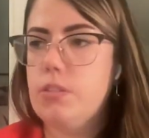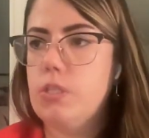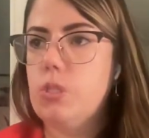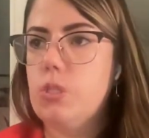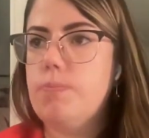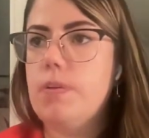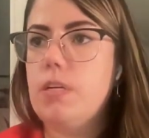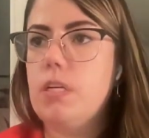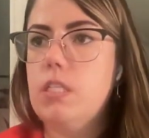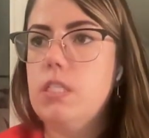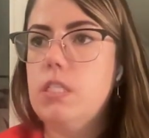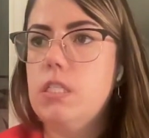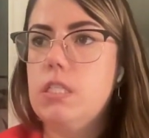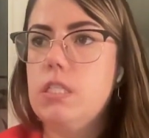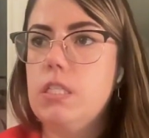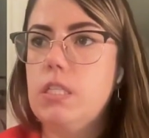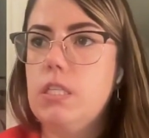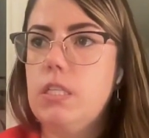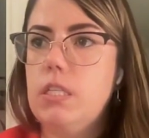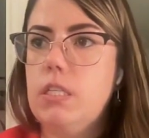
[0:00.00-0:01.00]
just because
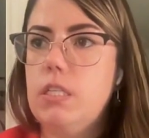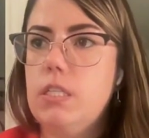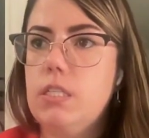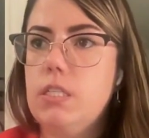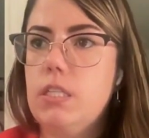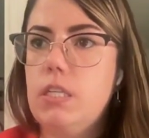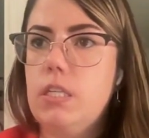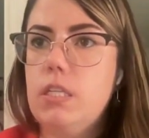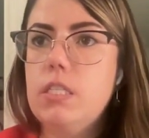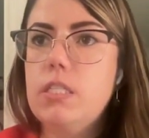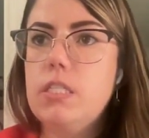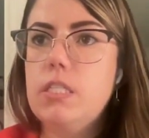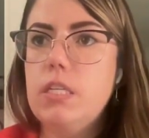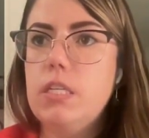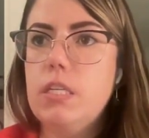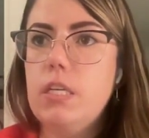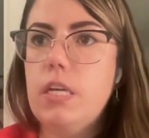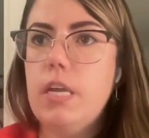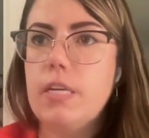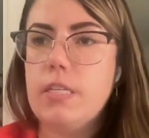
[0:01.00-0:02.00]
it's an
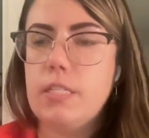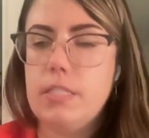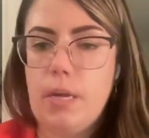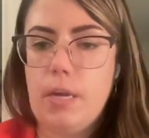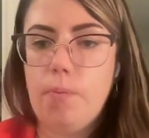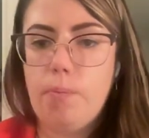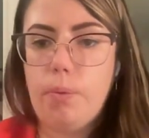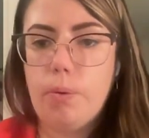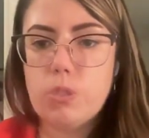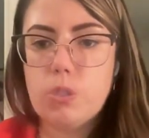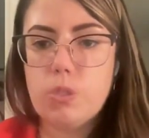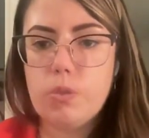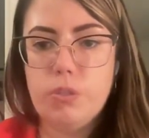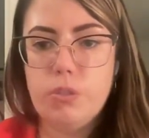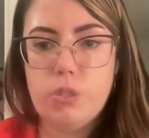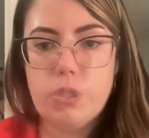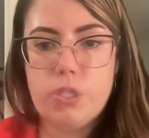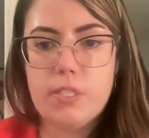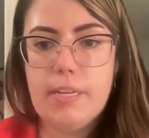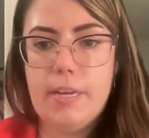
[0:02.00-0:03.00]
easy example to
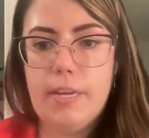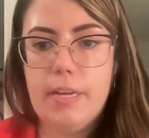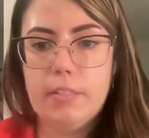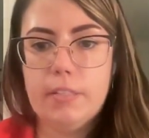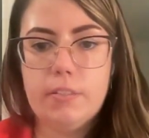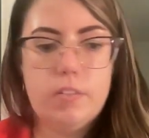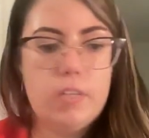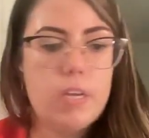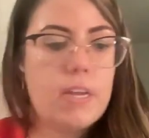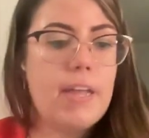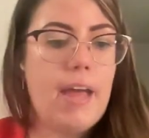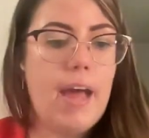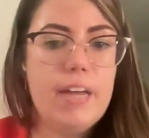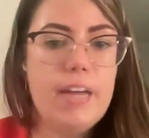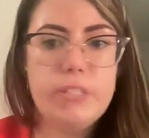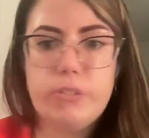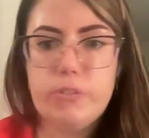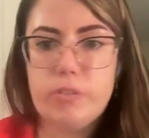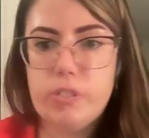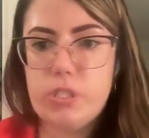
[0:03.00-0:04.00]
understand, the
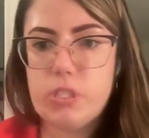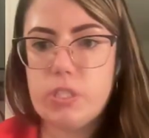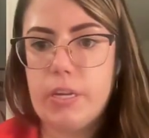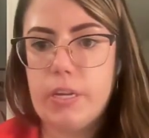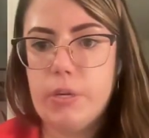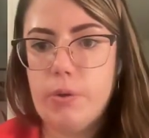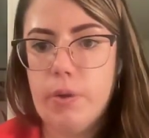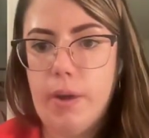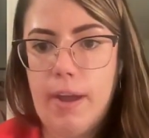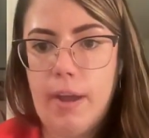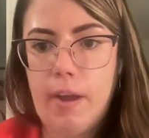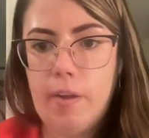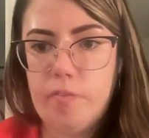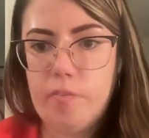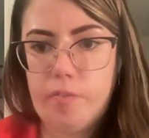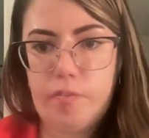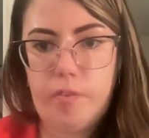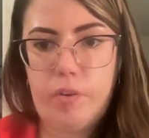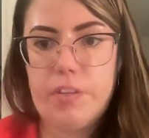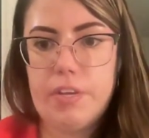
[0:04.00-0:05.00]
cartridge that you
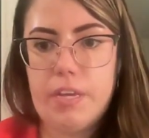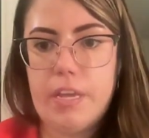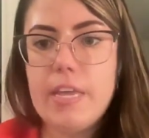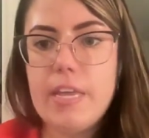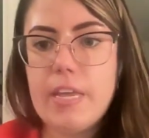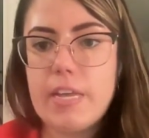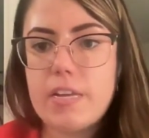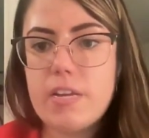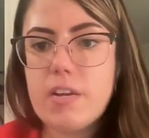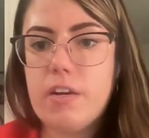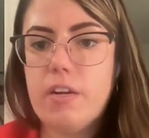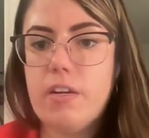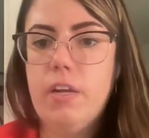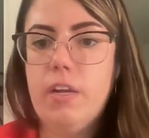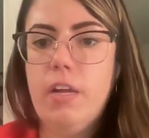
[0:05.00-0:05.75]
have for the ink,